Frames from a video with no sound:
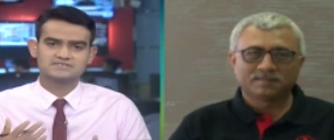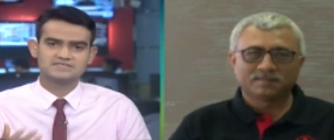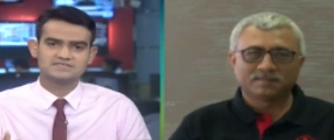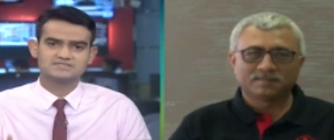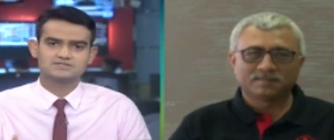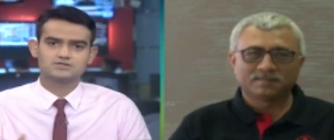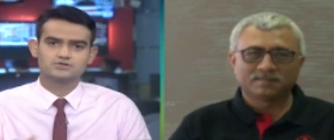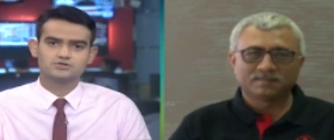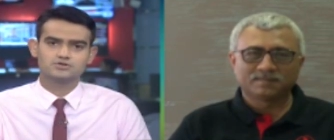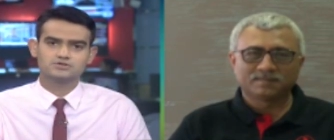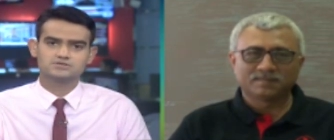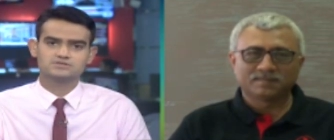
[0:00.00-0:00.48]

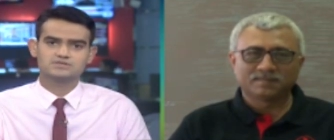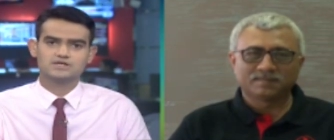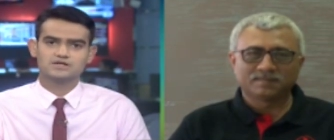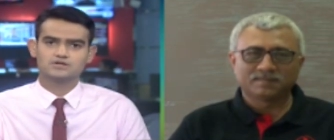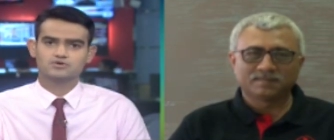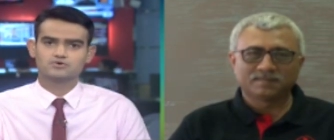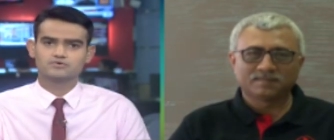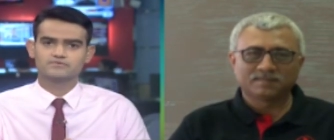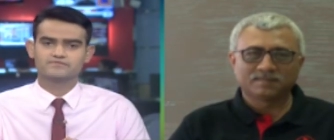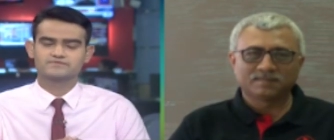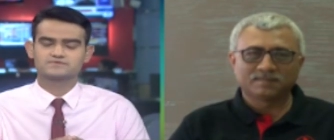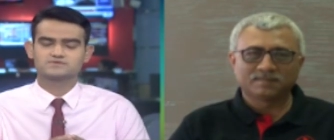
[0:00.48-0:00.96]
Speaker 1: six units that
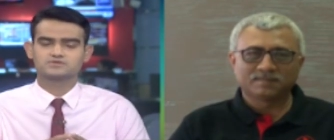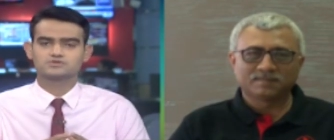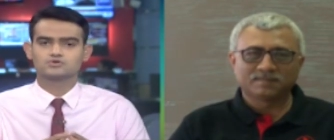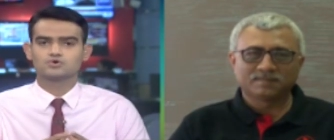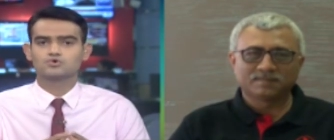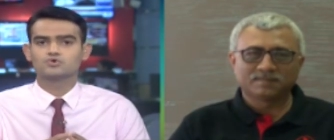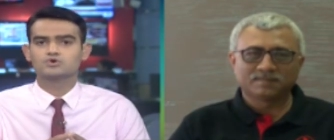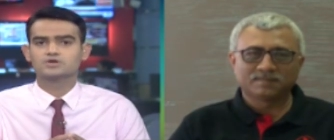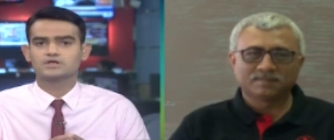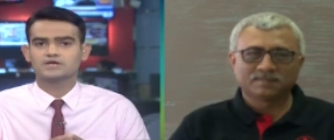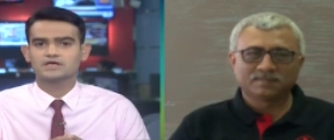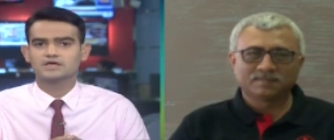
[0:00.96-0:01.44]
you've
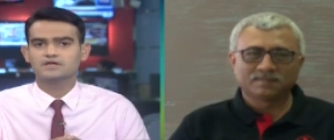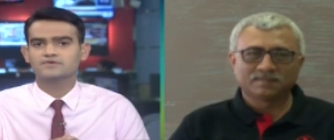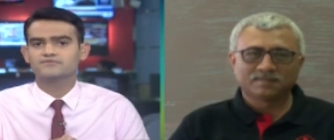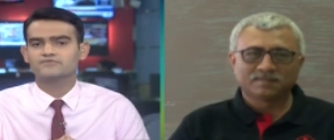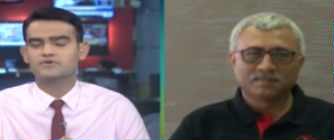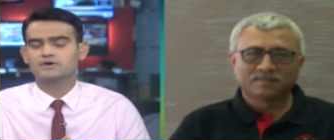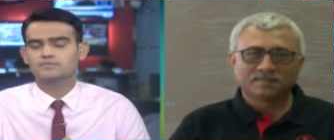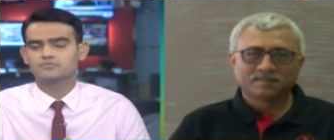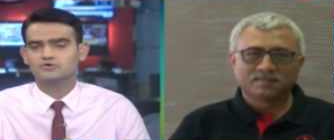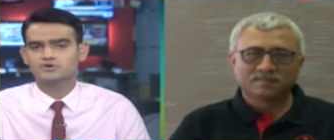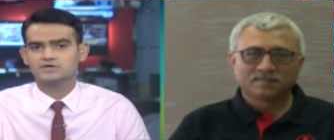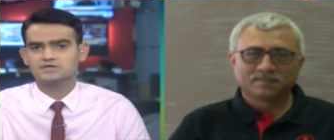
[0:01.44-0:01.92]
sold in
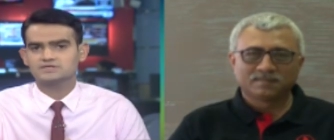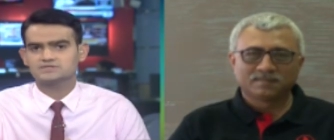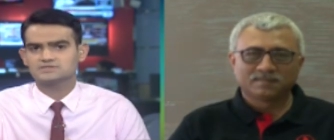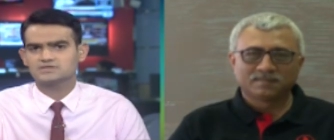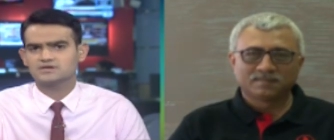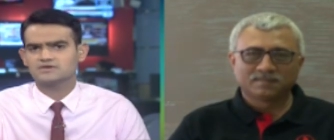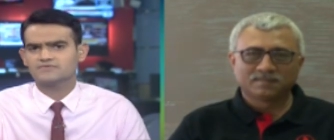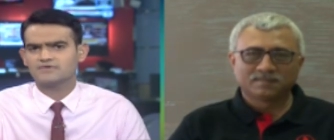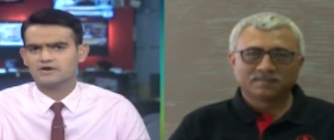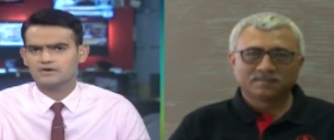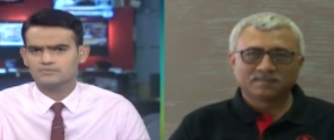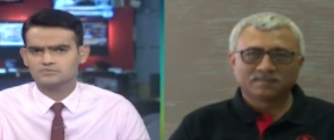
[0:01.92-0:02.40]
February
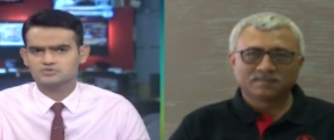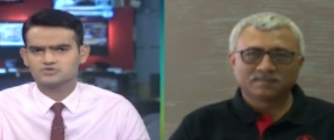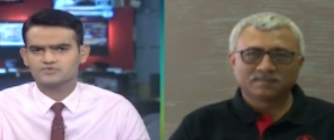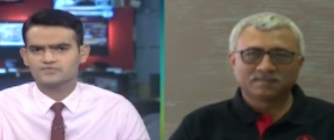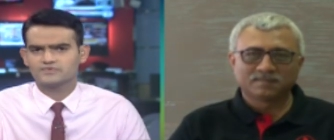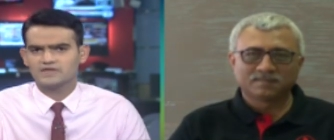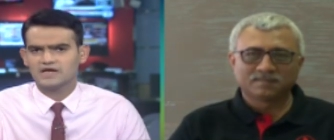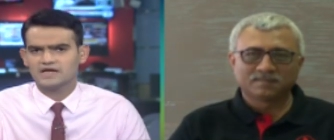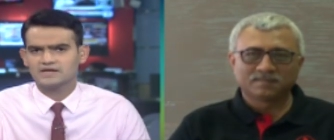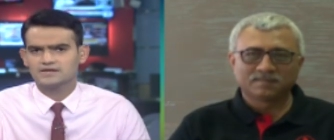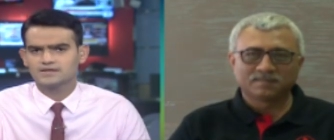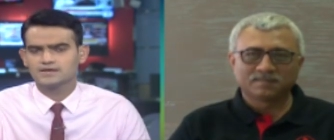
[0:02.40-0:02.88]
itself, how much
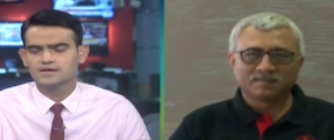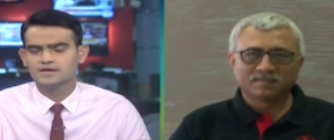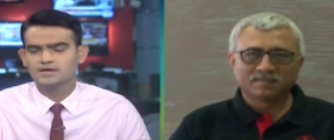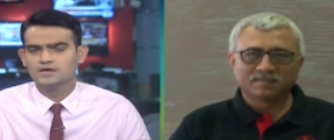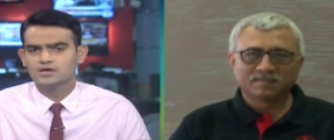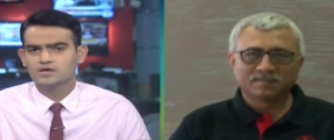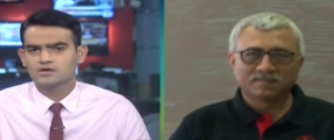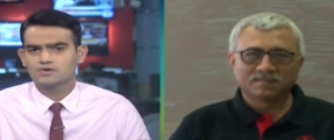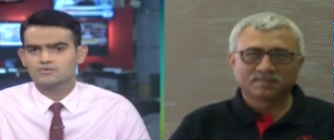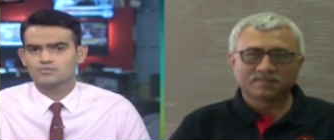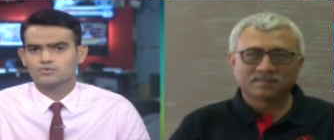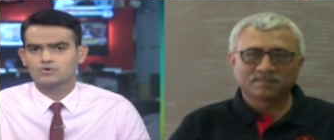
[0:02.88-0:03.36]
of that
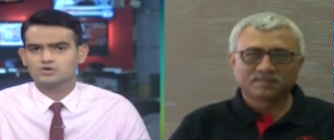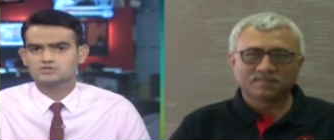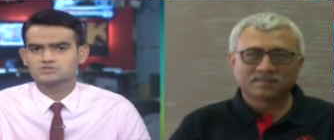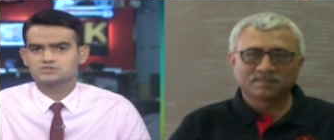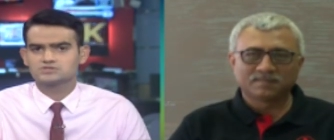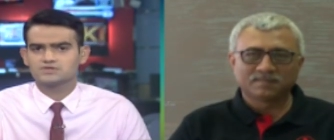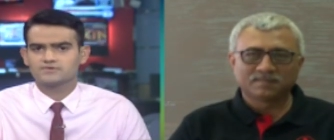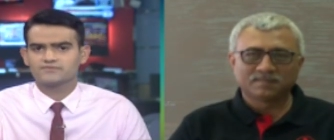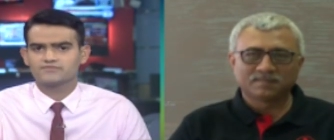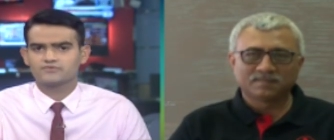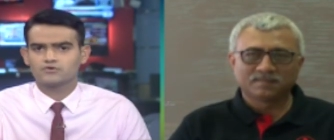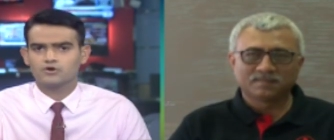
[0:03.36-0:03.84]

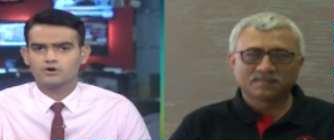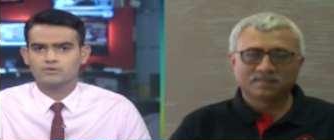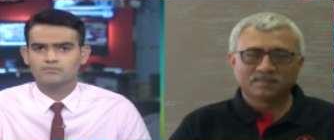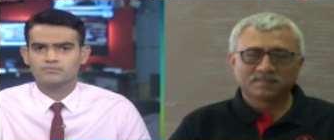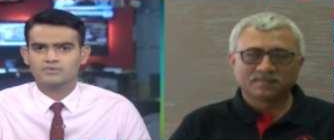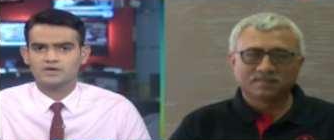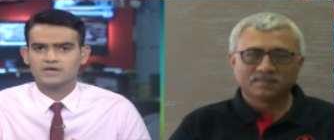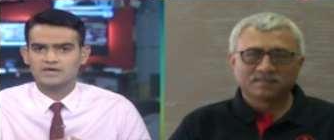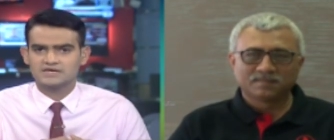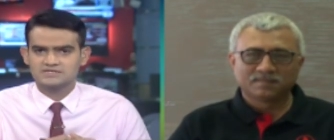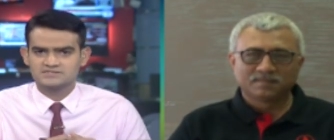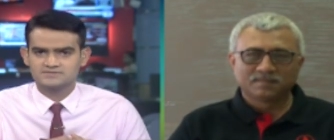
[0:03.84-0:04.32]
was from
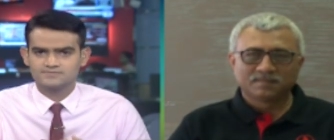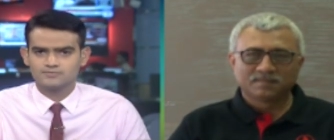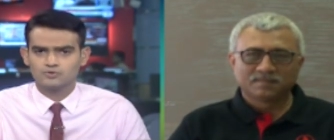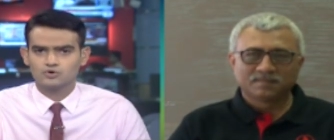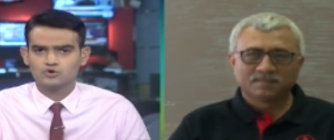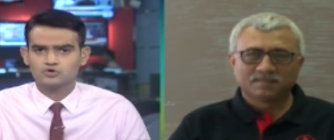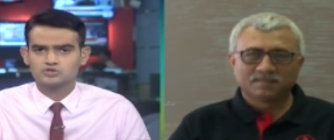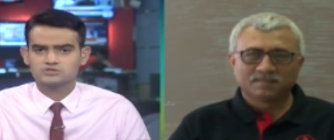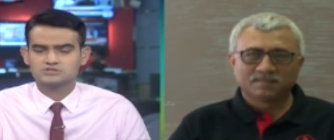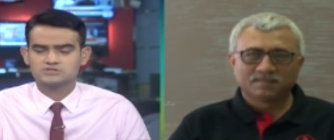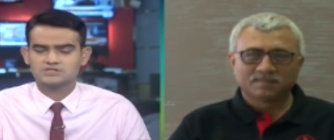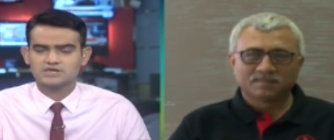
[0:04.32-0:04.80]

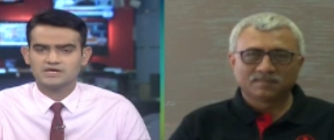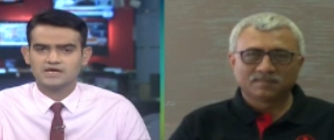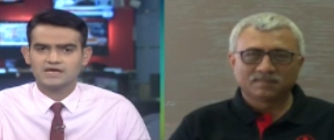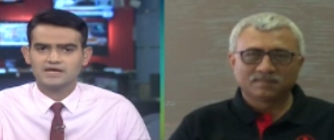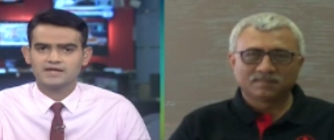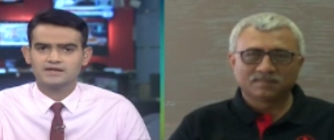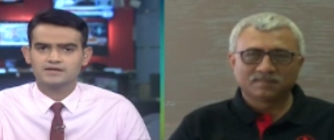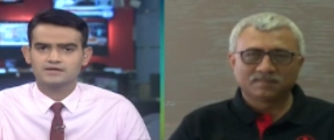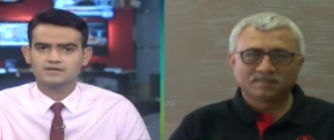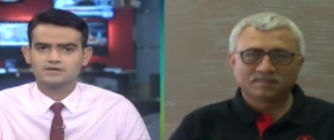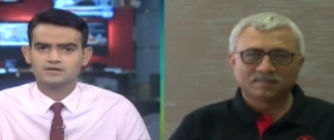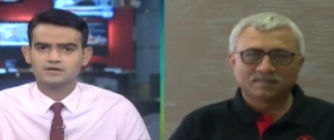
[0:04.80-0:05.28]
exports,
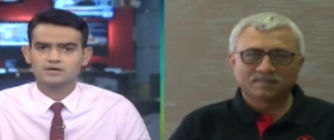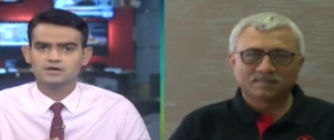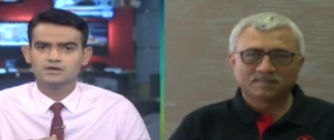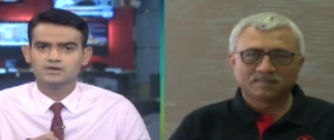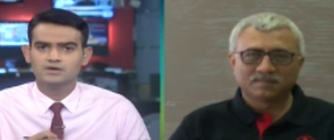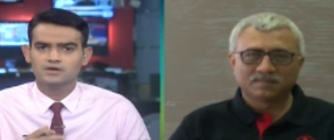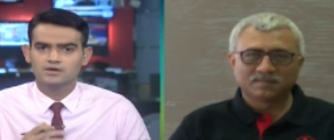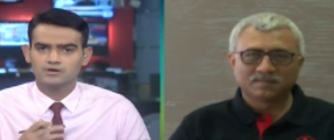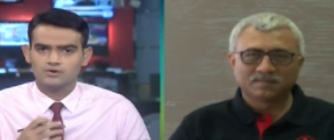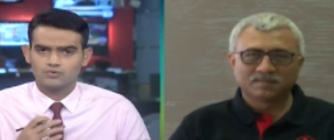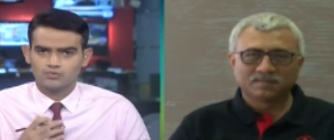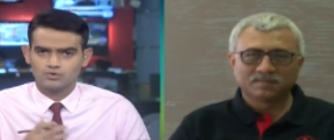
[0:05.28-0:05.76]
and uh,
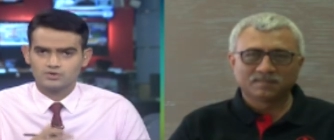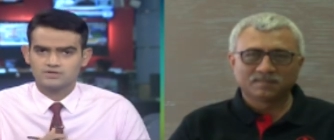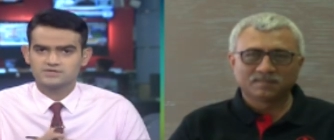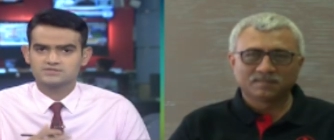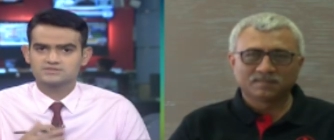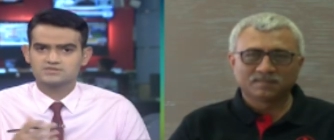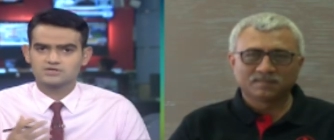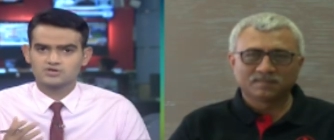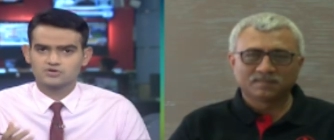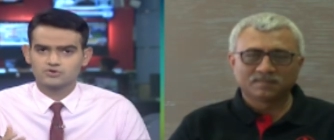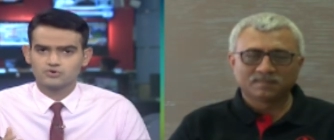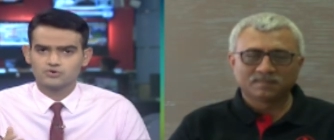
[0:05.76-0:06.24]
what
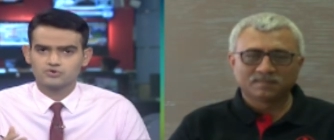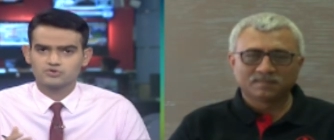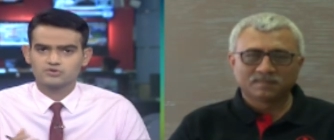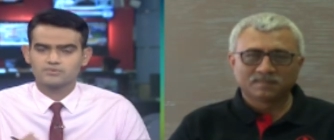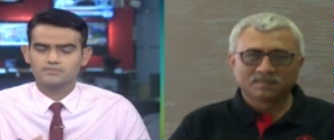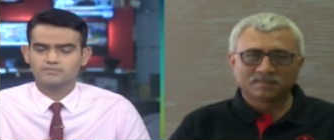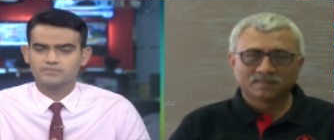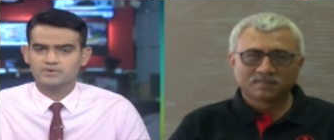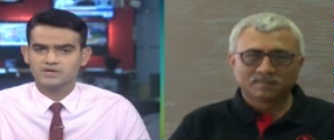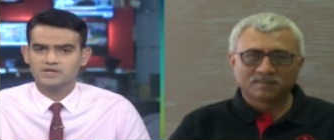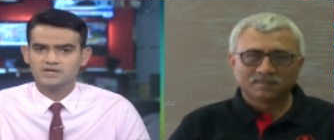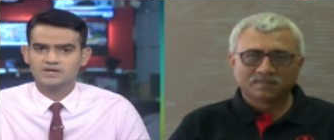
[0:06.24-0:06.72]
has the growth
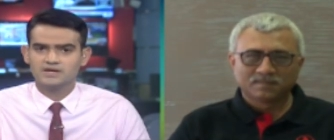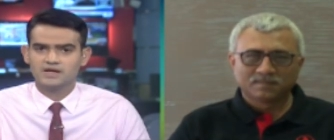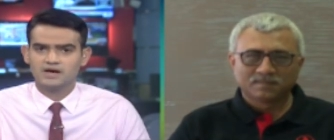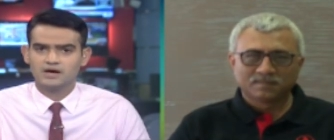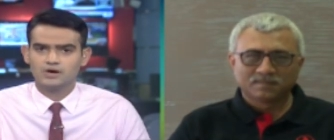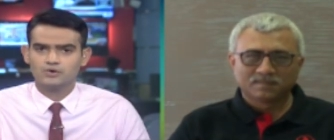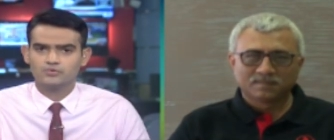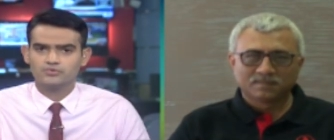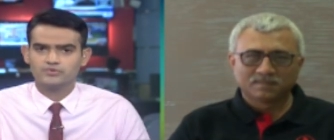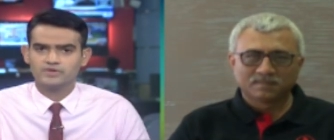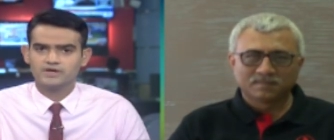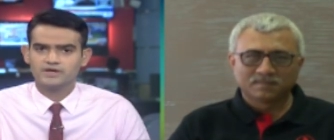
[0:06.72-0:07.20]
been
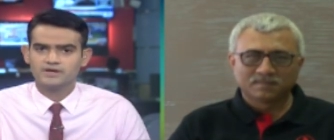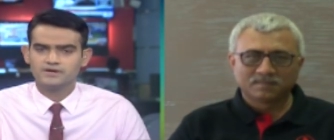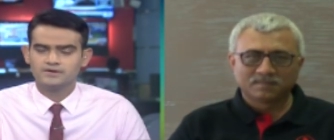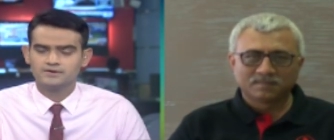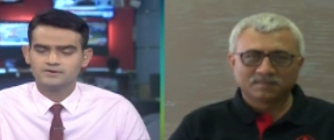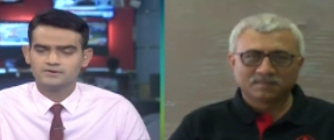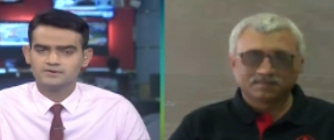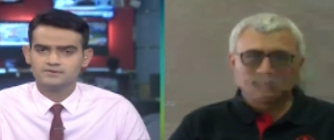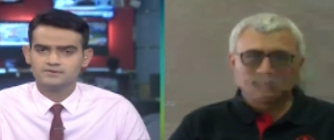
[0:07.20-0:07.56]
out there?